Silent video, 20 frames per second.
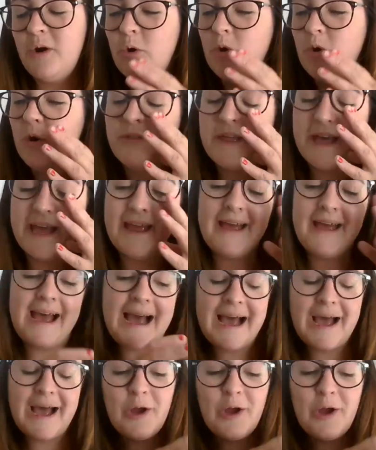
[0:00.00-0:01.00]
or they're
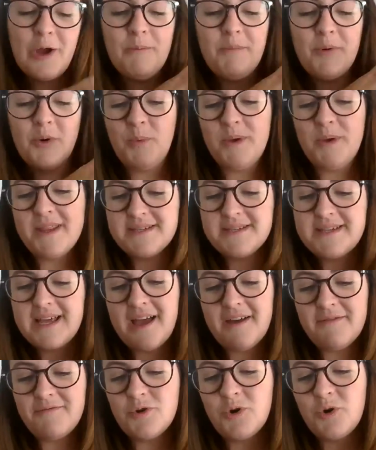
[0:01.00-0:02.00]
at home but with a
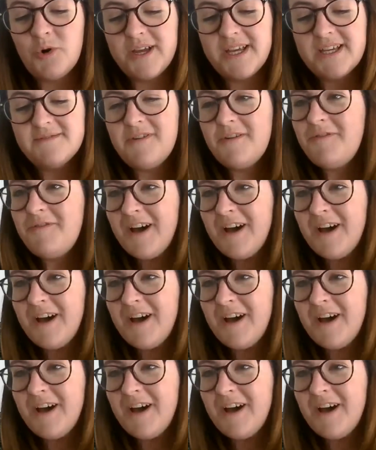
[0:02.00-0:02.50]
set of toys for